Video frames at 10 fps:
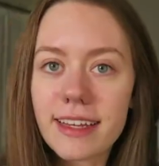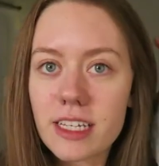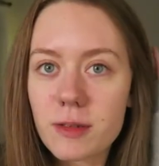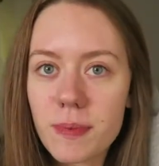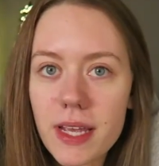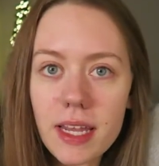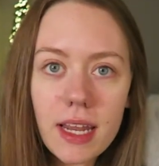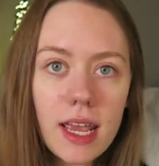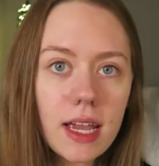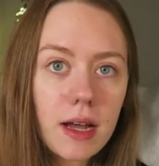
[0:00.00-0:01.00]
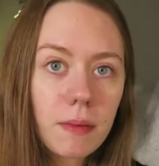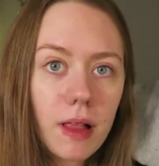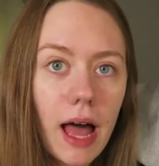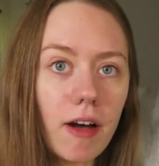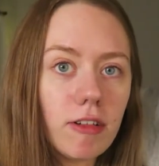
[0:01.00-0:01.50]
it has been a couple
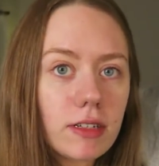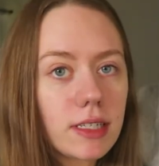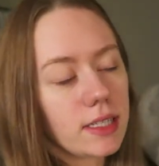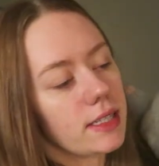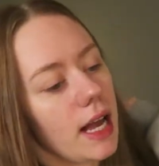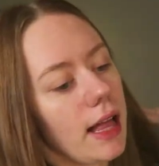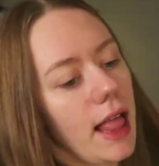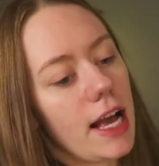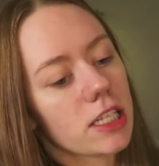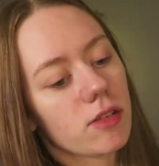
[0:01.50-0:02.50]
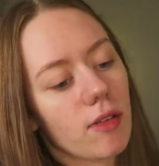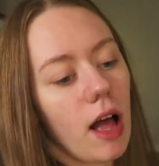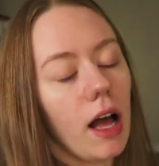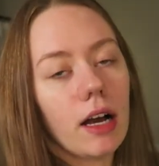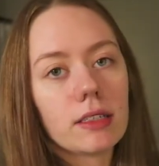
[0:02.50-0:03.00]
hours since I last
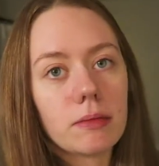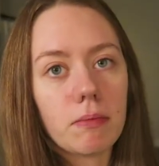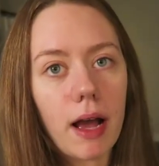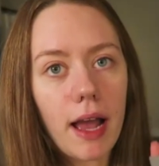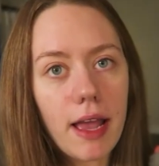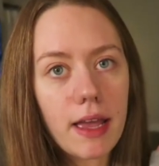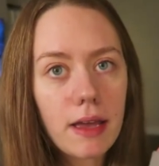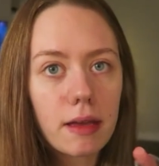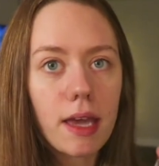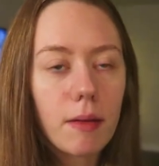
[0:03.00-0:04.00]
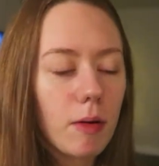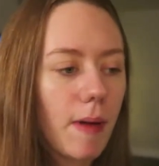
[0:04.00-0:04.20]
vlogged. My camera